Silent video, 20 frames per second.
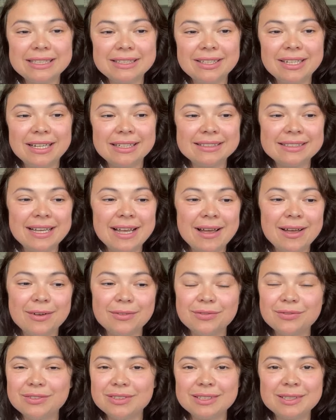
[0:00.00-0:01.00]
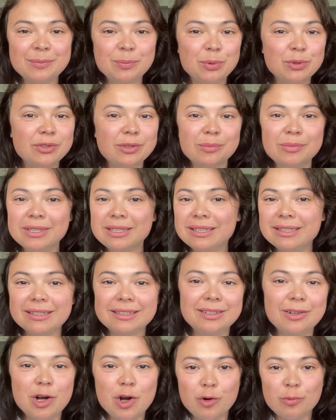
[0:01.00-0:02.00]
that you guys have, just put them in
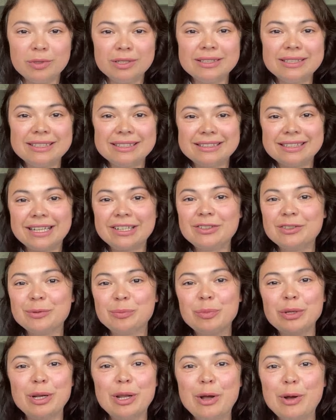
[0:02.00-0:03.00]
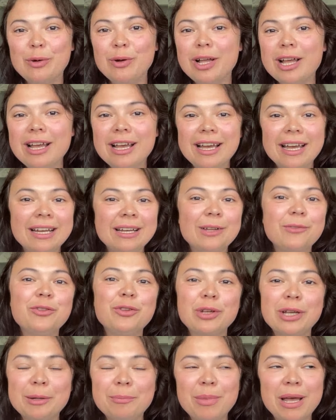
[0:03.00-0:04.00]
the comments section below. I'd love
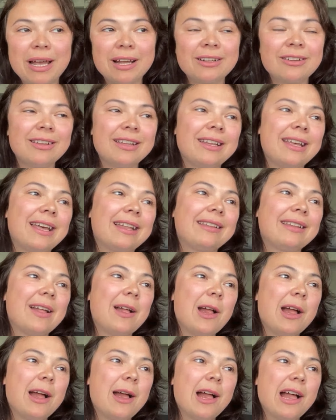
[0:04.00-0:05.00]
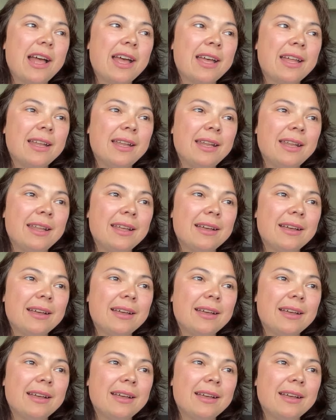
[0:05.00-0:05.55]
to get back to that. And